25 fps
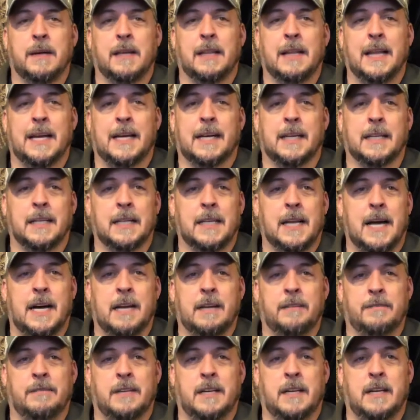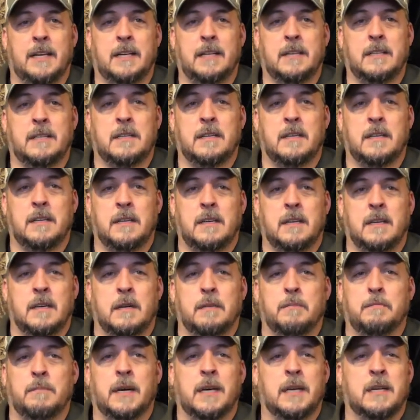like a lot of days,
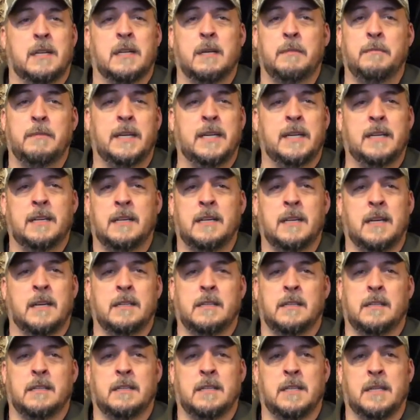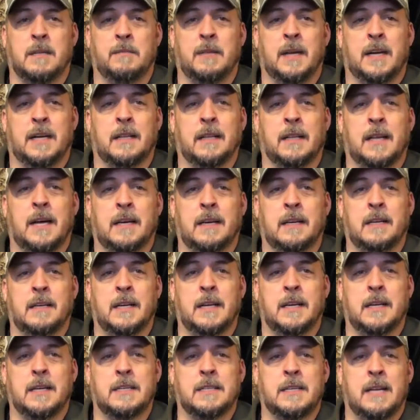but to me it doesn't seem like a lot of
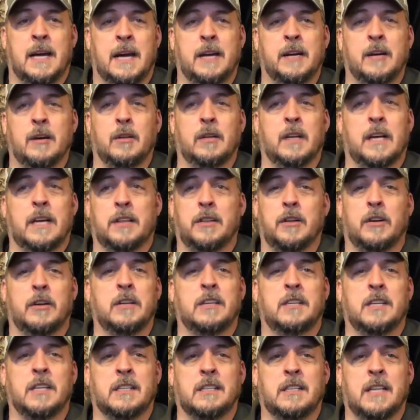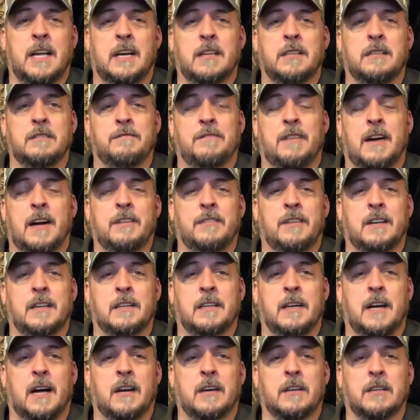days. I know like
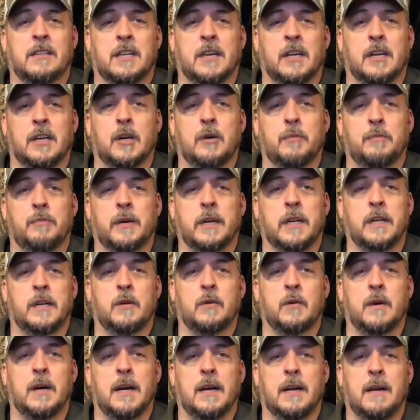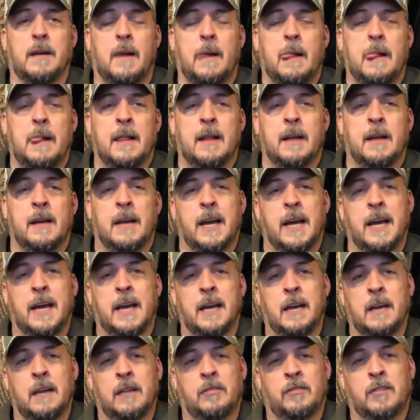$36,500 can go pretty quick.
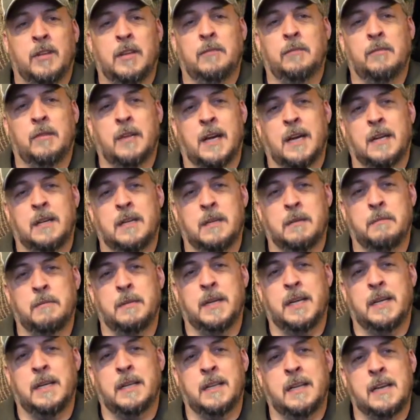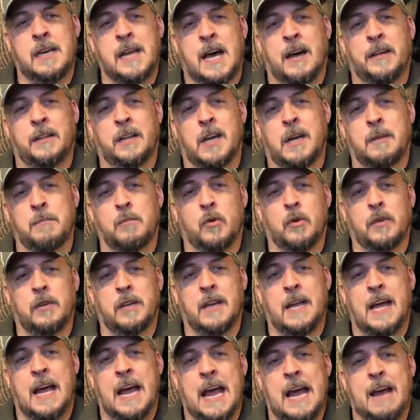And it seems like to me that now that I'm more than
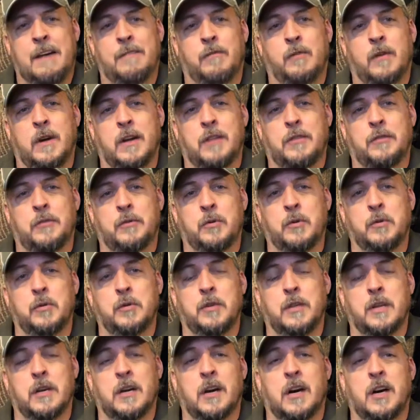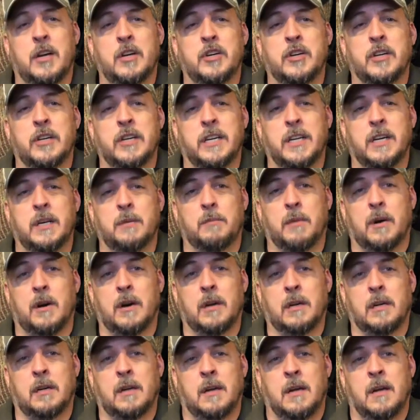halfway through the 100-year
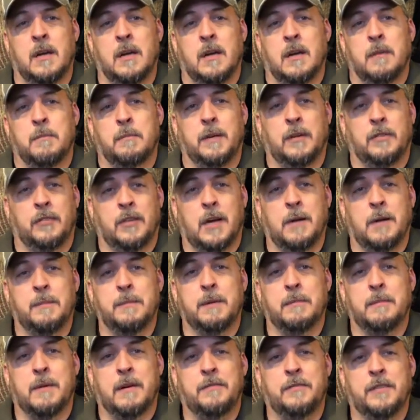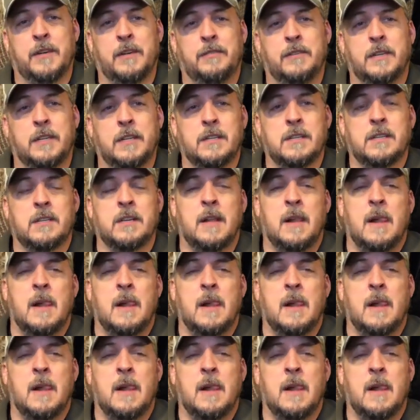mark, because I'm in my 50s,